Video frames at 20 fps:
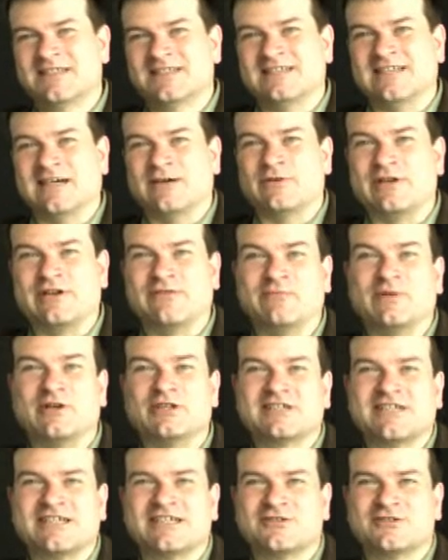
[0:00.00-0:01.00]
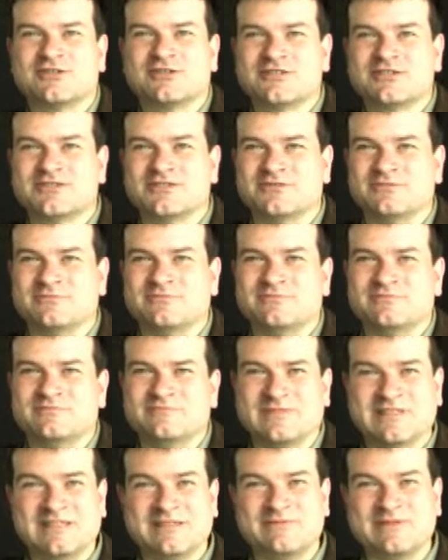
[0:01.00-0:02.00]
Now we have multi-core, so
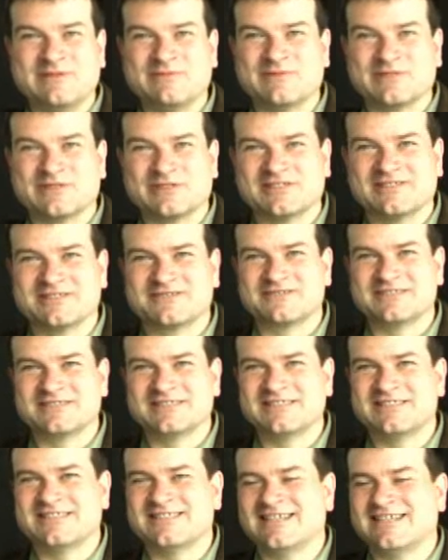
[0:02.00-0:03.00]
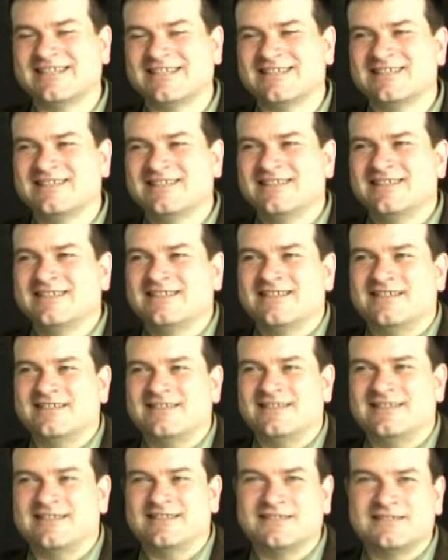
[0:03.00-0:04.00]
many people are interested in that.
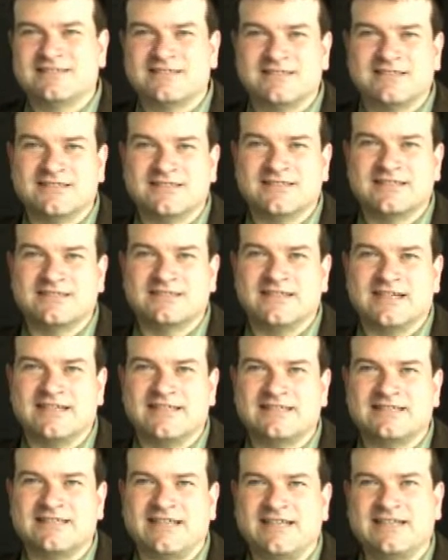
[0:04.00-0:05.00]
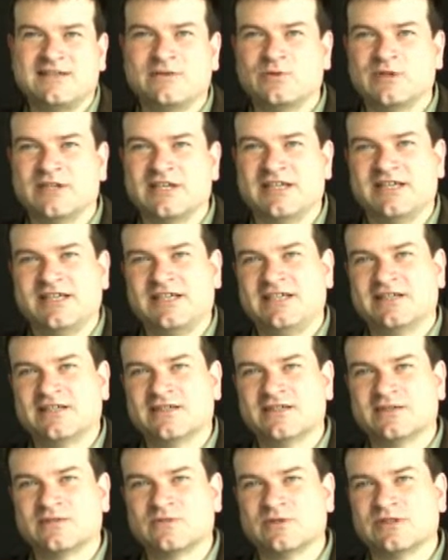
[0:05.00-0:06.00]
And I take what I
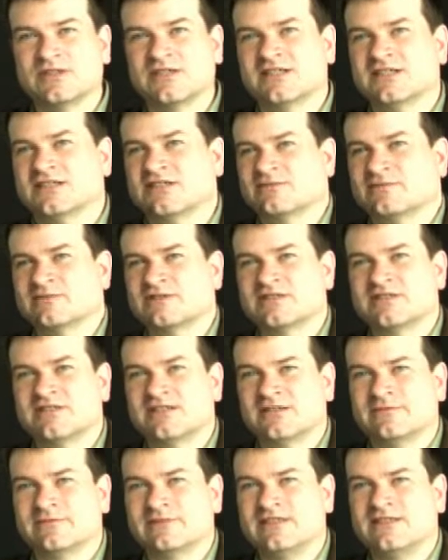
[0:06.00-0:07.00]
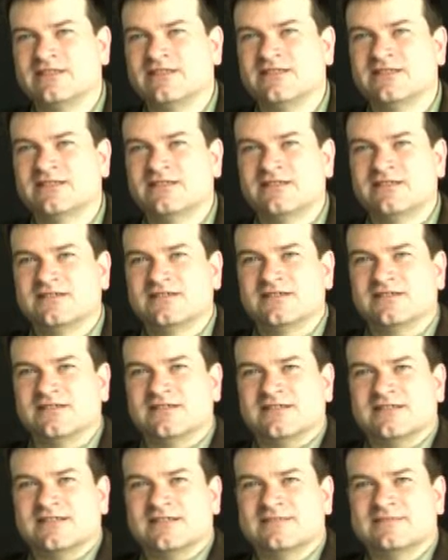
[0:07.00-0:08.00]
hear, what customers tell me,
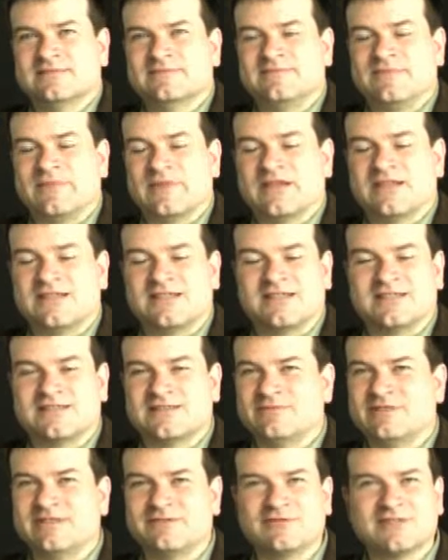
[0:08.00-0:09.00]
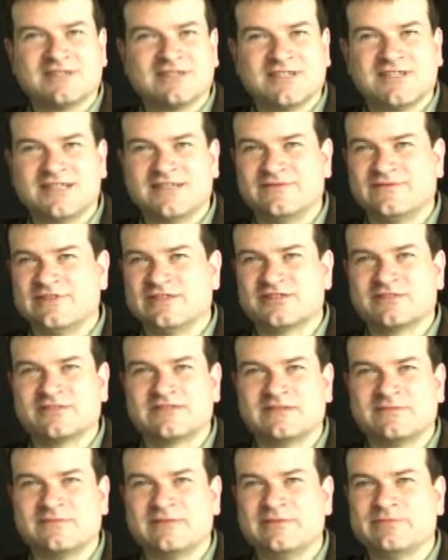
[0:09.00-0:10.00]
and I get to meet with a lot of
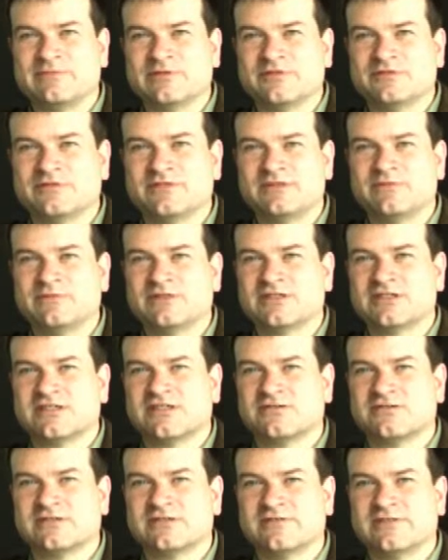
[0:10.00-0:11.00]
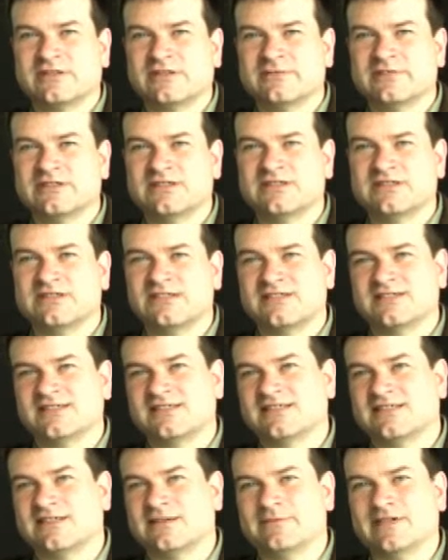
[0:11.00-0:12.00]
interesting people doing multi-core development, and I
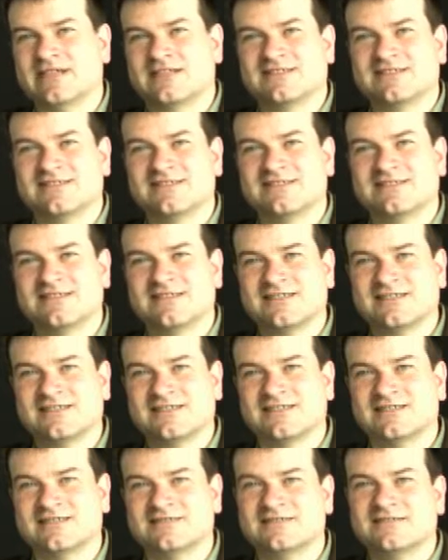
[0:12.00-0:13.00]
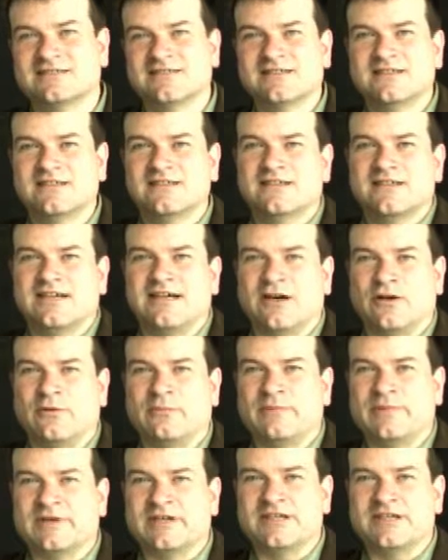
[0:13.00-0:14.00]
take that back to Intel and help